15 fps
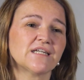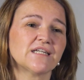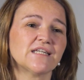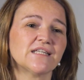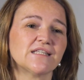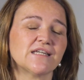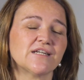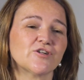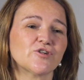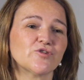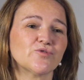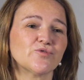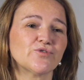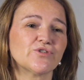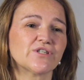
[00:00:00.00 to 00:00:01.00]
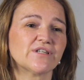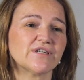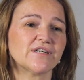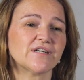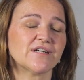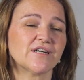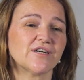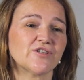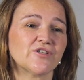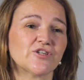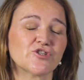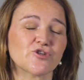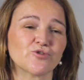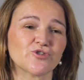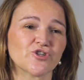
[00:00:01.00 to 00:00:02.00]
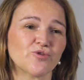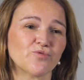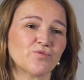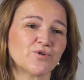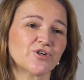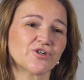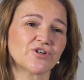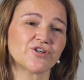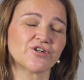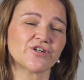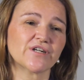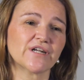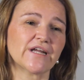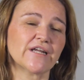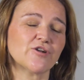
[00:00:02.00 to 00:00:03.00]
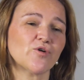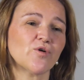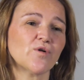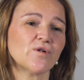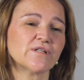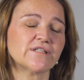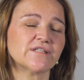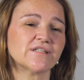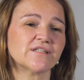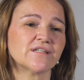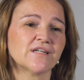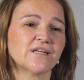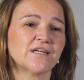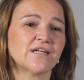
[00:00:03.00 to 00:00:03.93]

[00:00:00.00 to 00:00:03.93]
It includes the, the social worker and all the